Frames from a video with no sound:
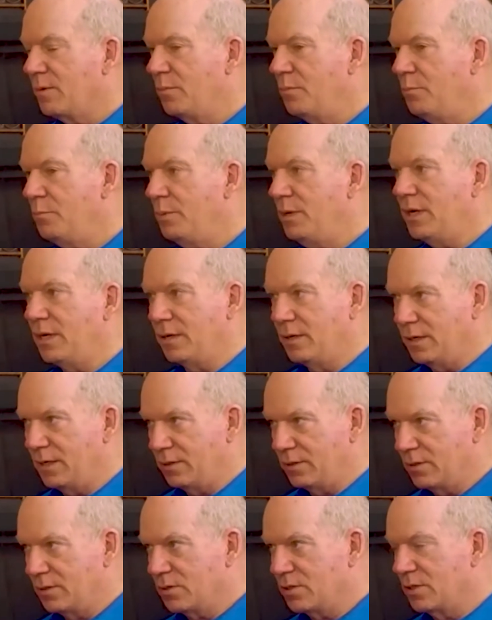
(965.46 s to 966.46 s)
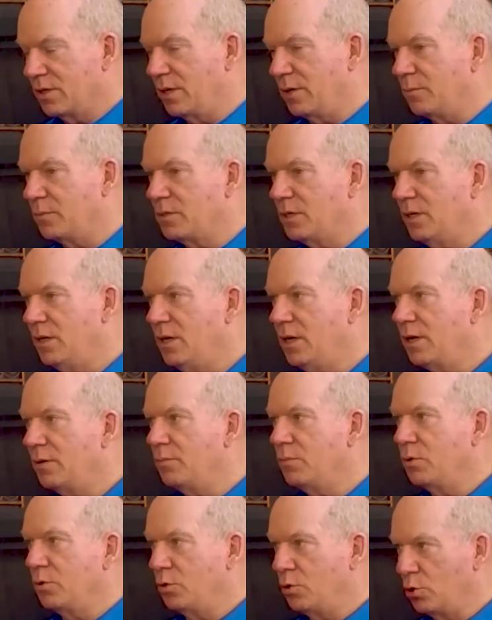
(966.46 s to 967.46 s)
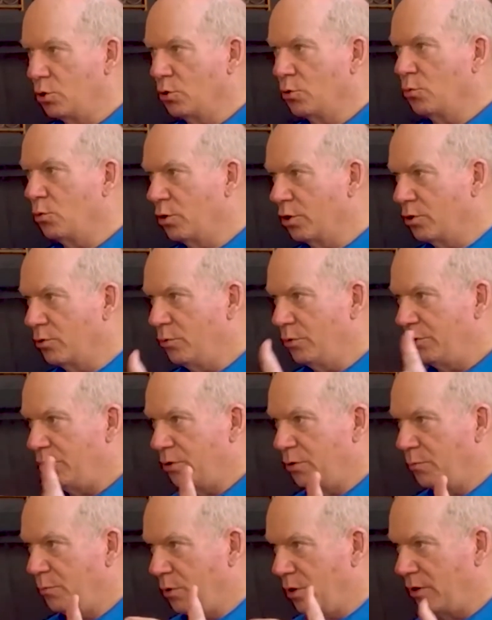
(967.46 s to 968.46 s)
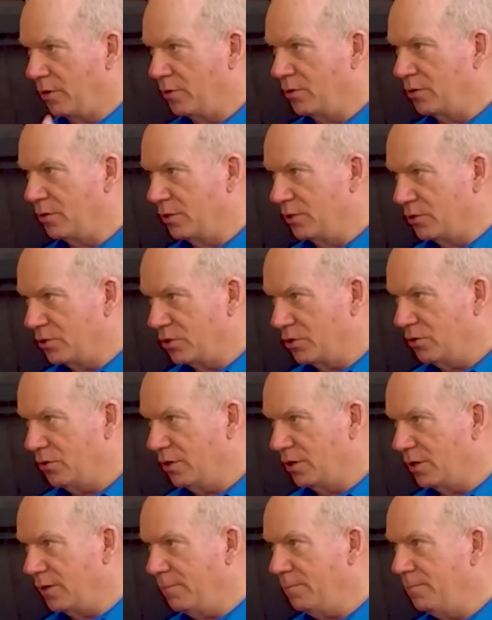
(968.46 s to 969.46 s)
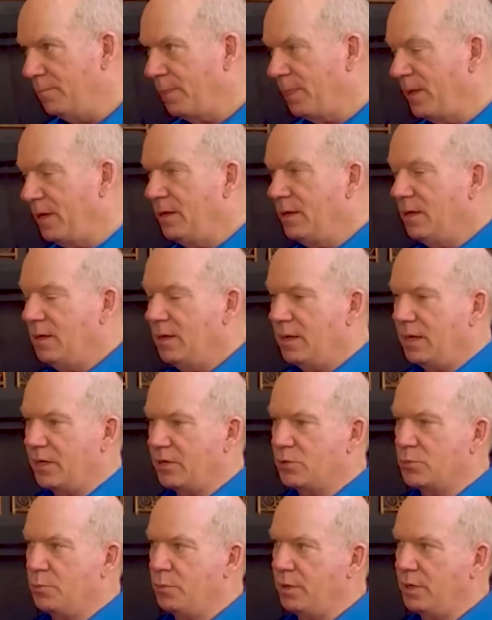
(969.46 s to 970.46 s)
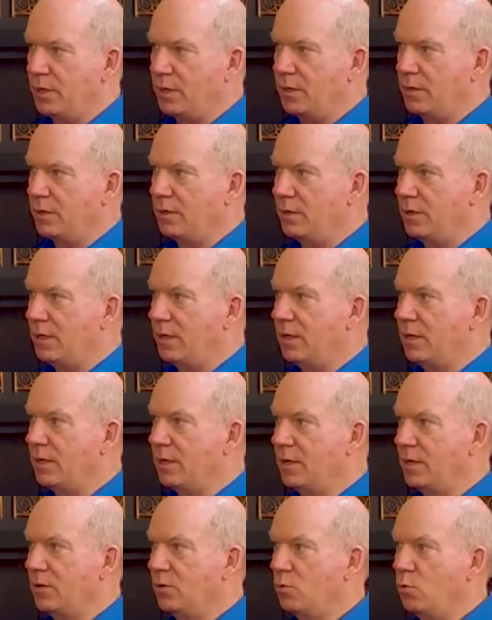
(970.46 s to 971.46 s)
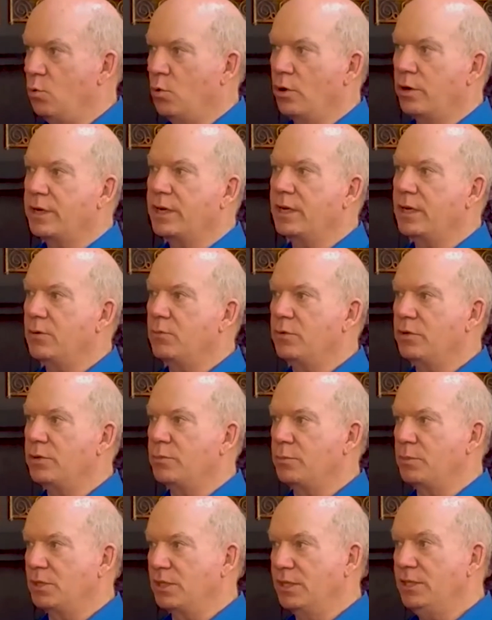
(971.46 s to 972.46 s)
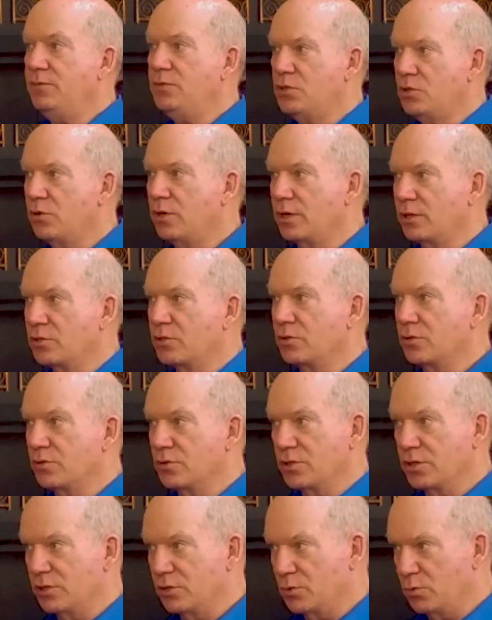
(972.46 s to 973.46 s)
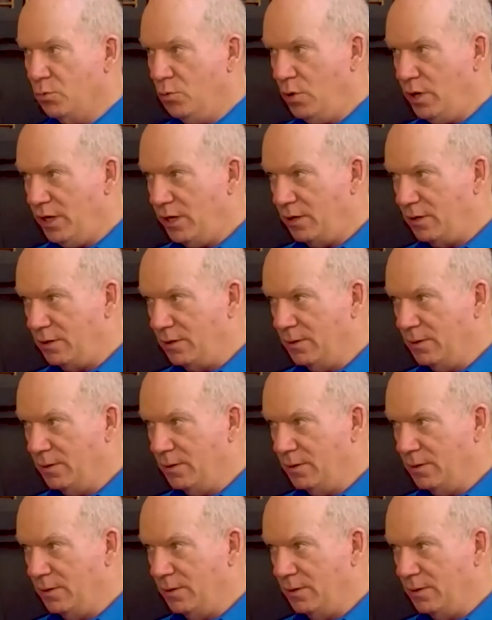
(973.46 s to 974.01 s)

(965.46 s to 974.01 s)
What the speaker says: But at the same time, your work with your partner Azura has been in working with belief structures as well.